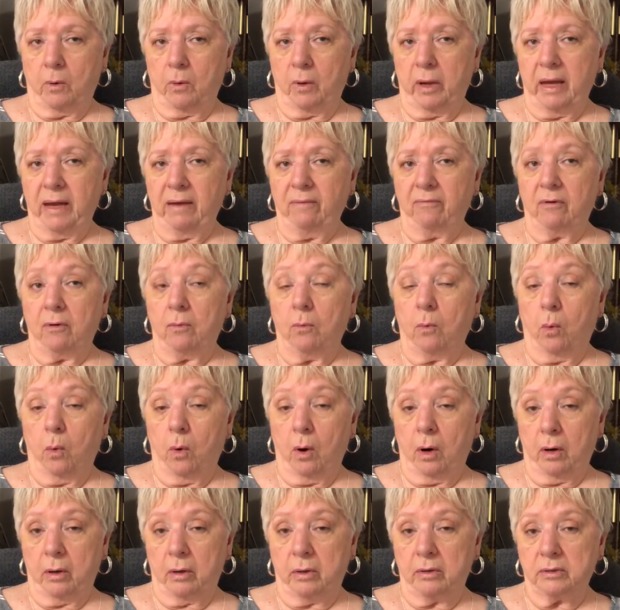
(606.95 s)
even
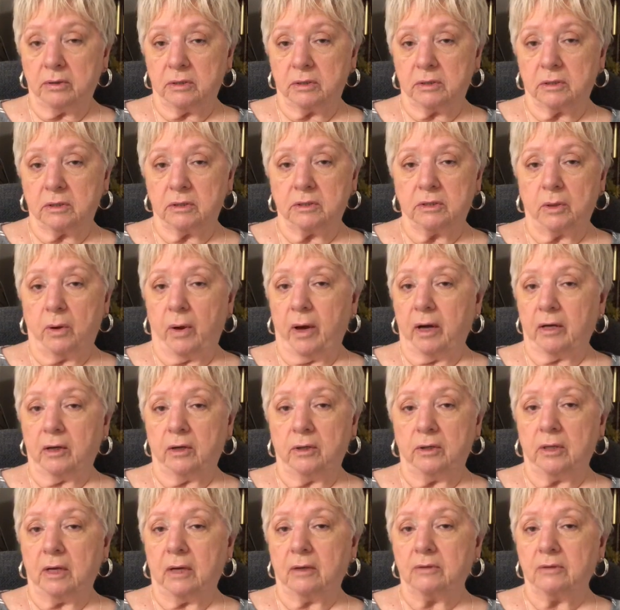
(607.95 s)
worse. So I could,